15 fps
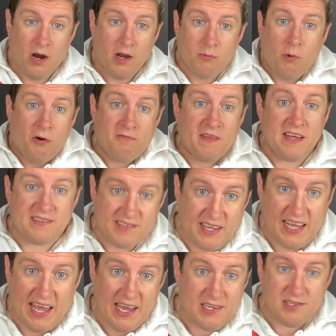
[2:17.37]
right, well, if that's the
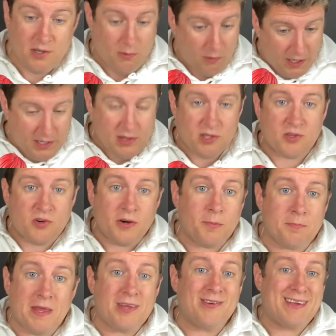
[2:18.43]
case, I'll write in the
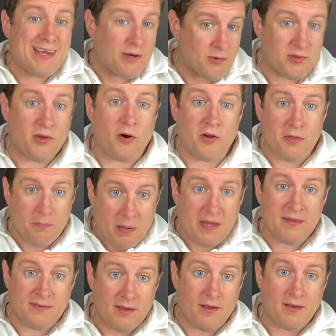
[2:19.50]
script that you kill Darth
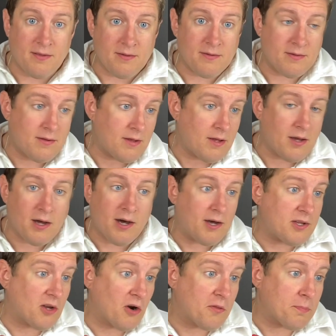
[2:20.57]
Penta. Uh,
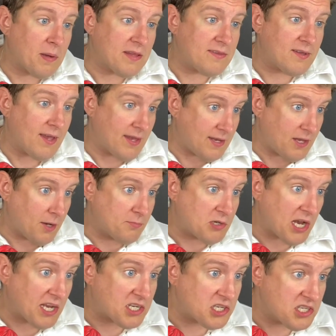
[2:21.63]
Darth Penta, any
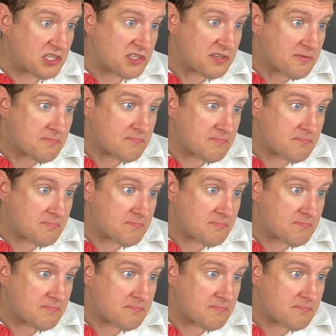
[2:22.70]
objections?